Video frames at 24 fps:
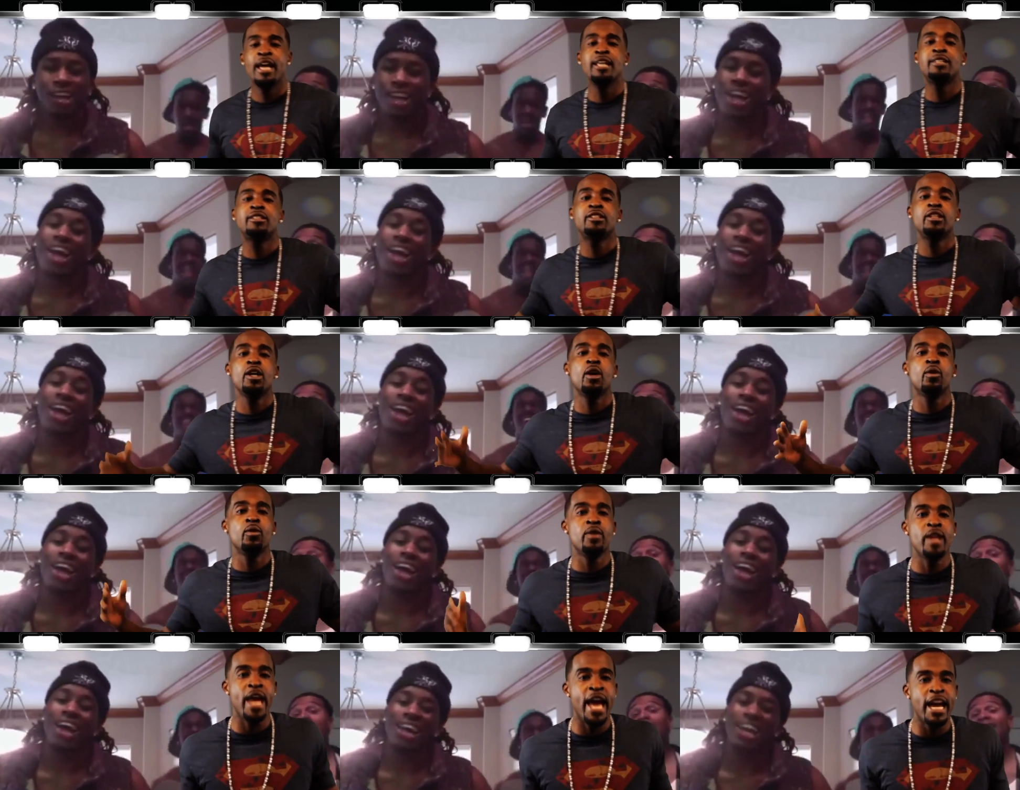
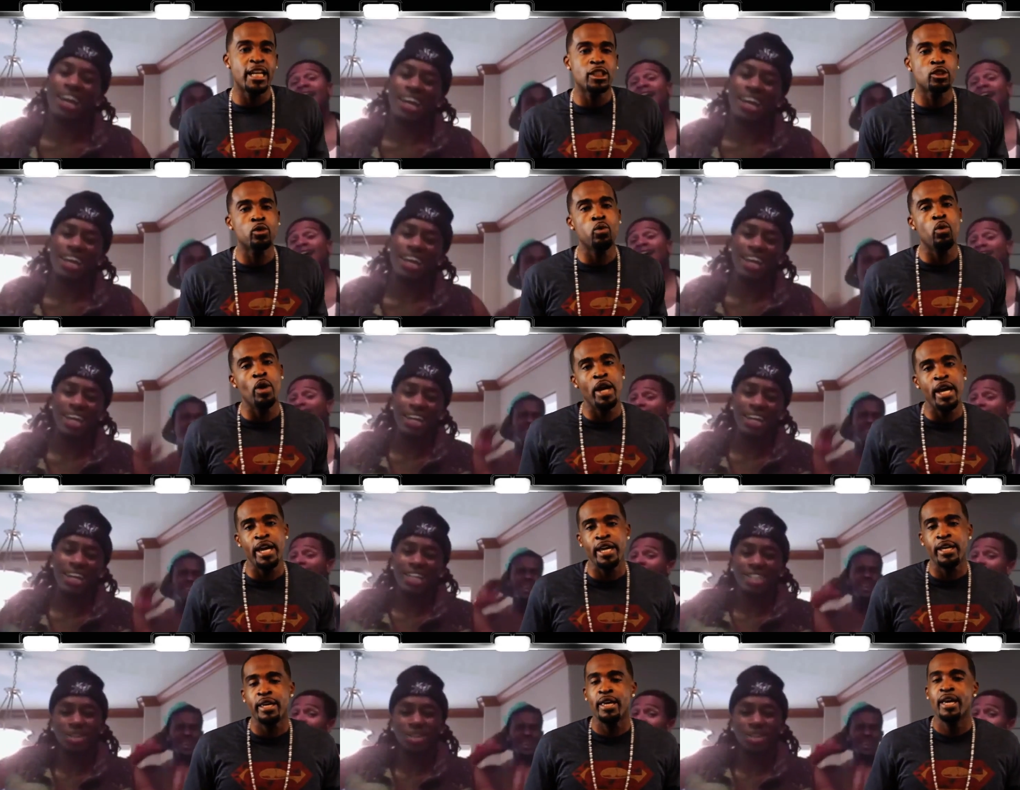Speaker 1: Until next
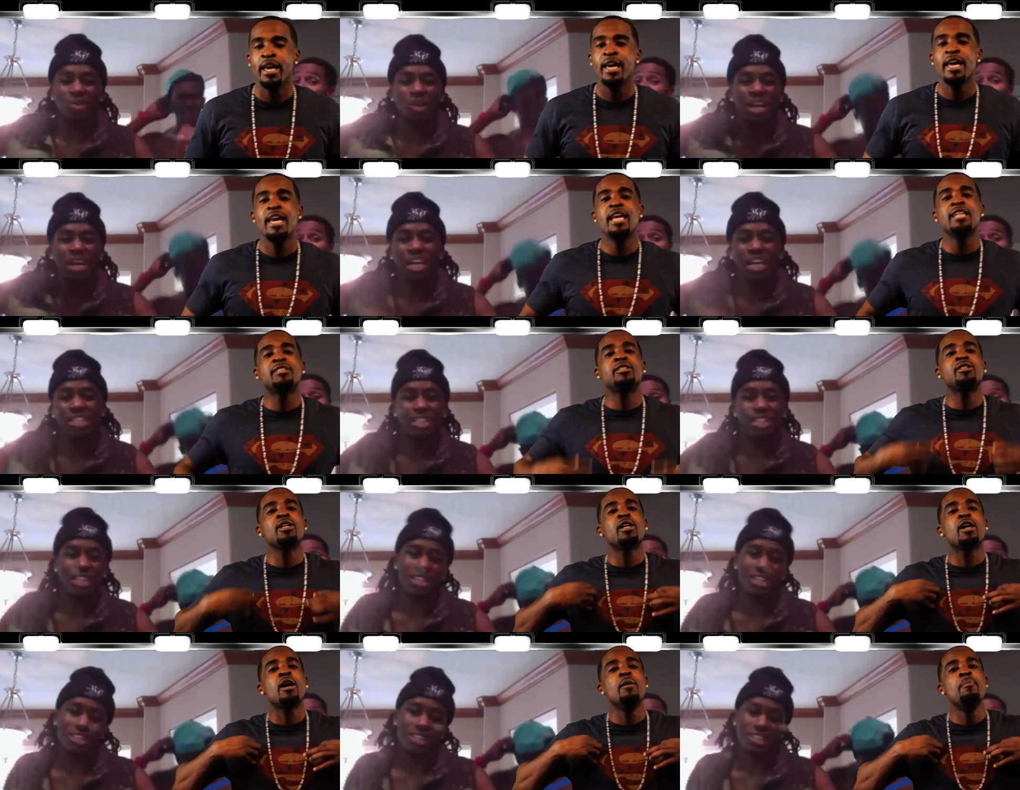week,
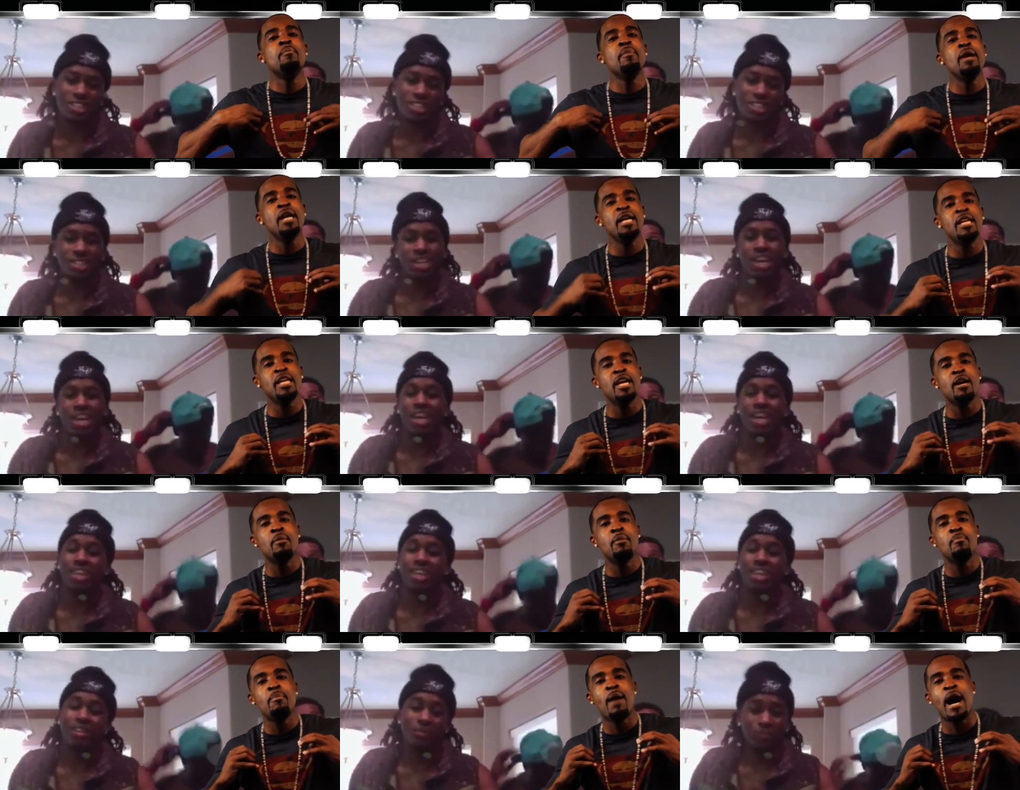it's the
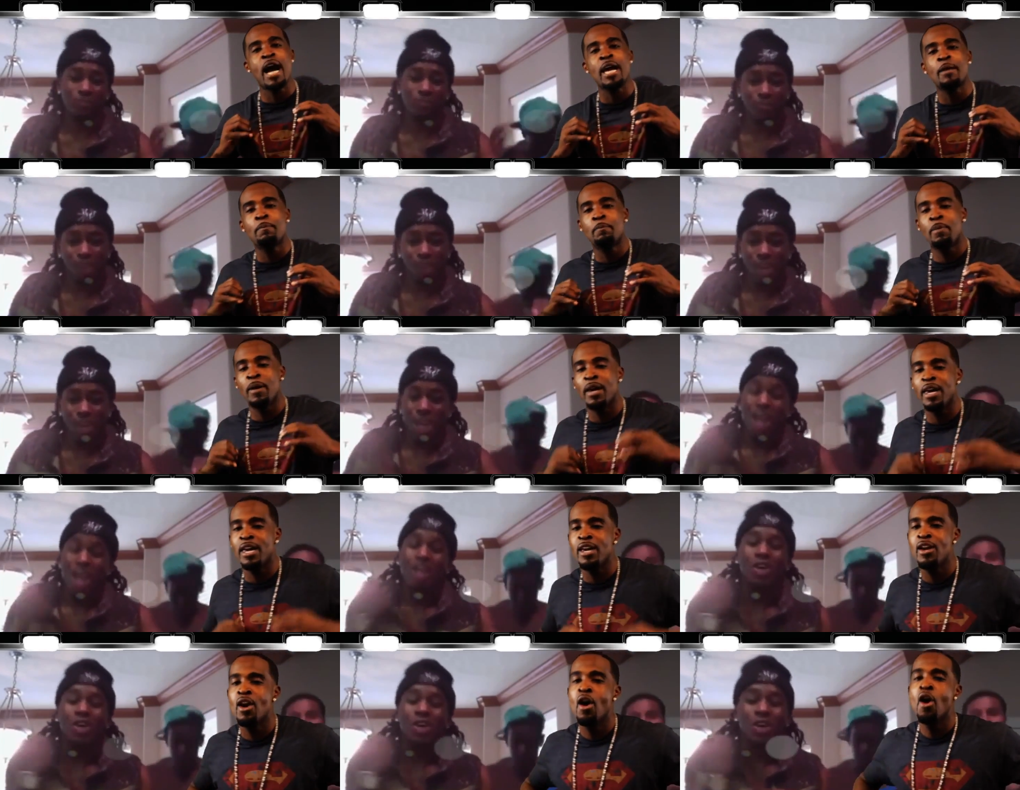comedian Mike
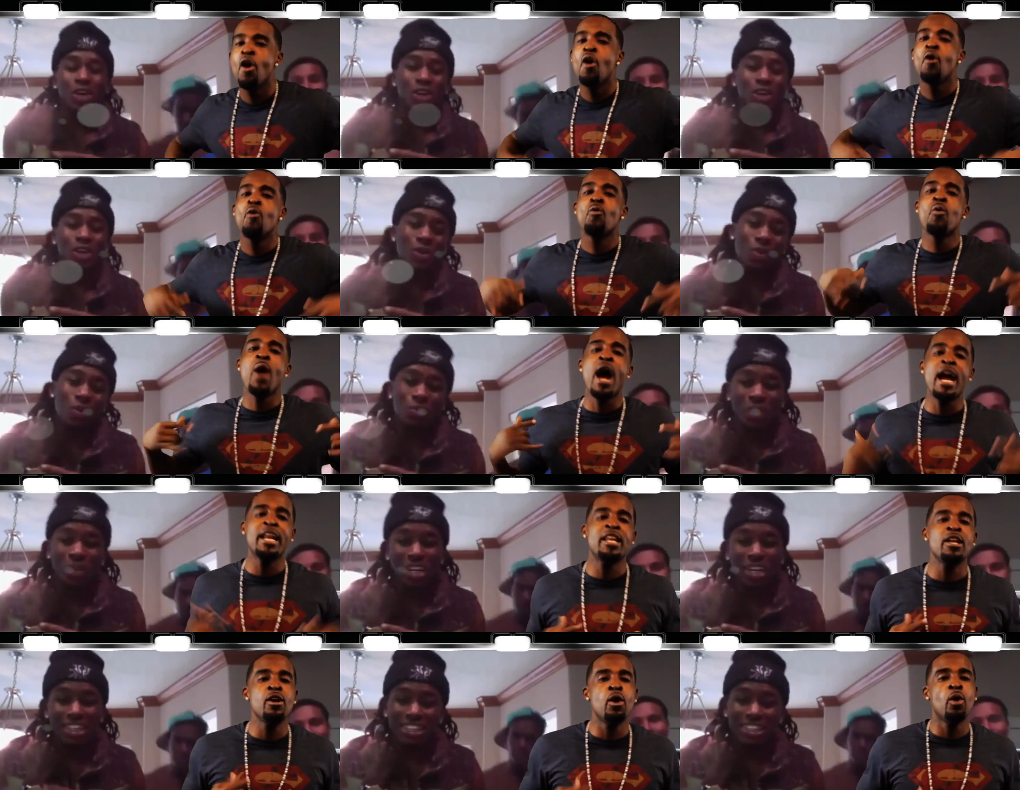P
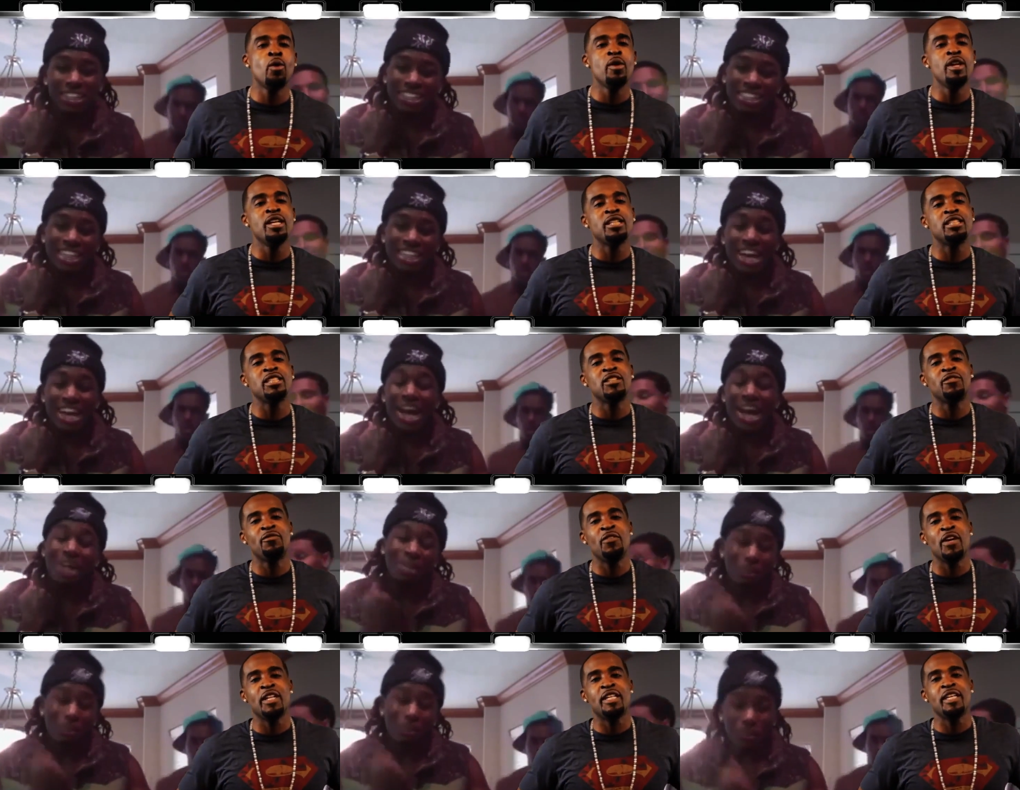right here on this
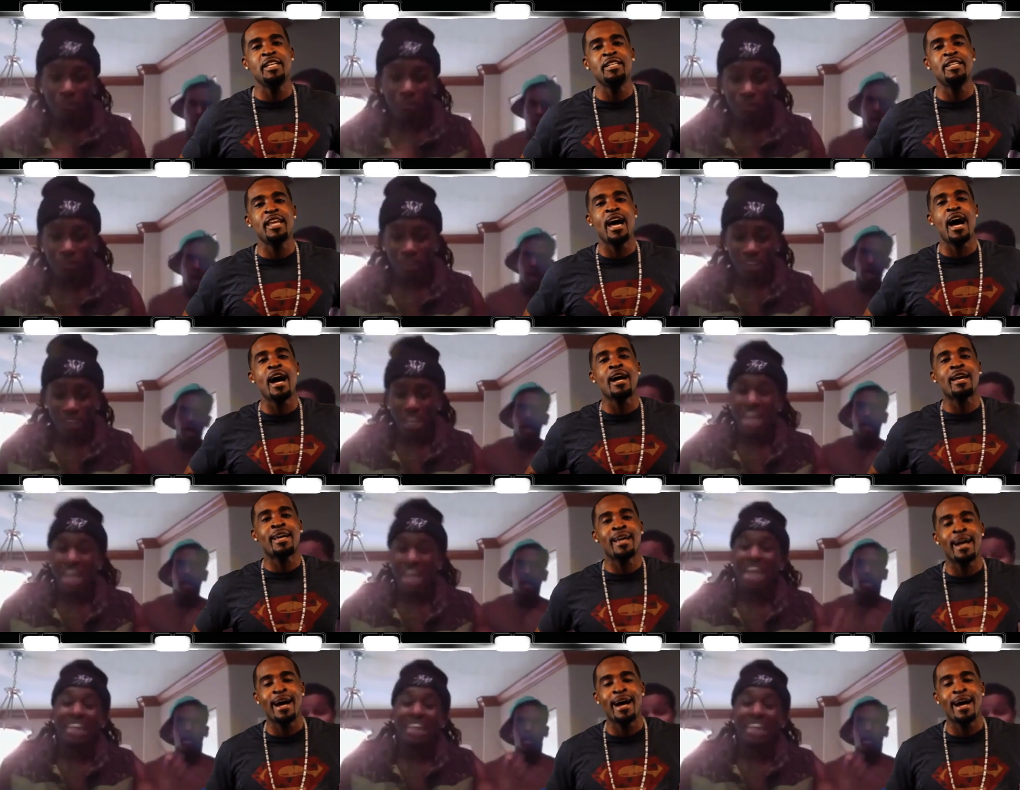is fifty dot